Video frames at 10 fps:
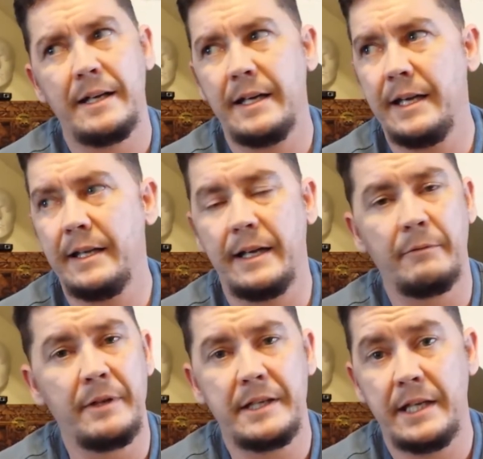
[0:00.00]
and I
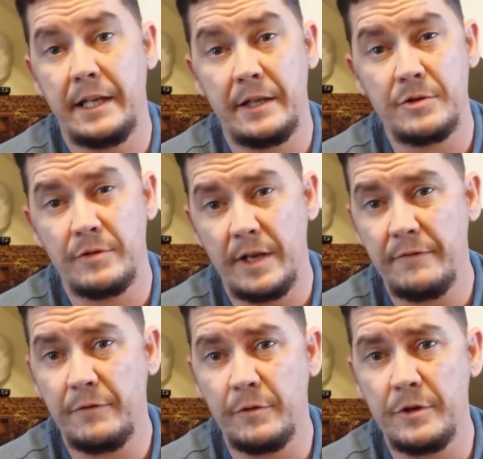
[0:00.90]
really can't answer that
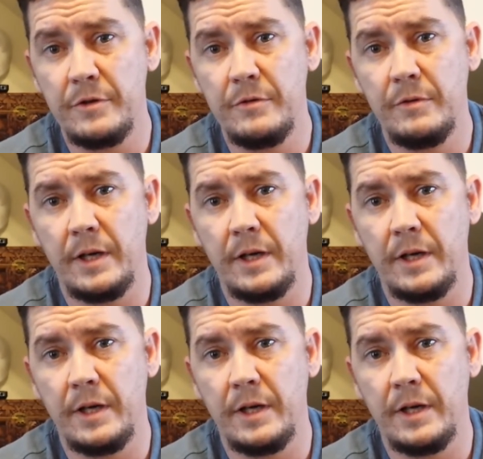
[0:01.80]
for you.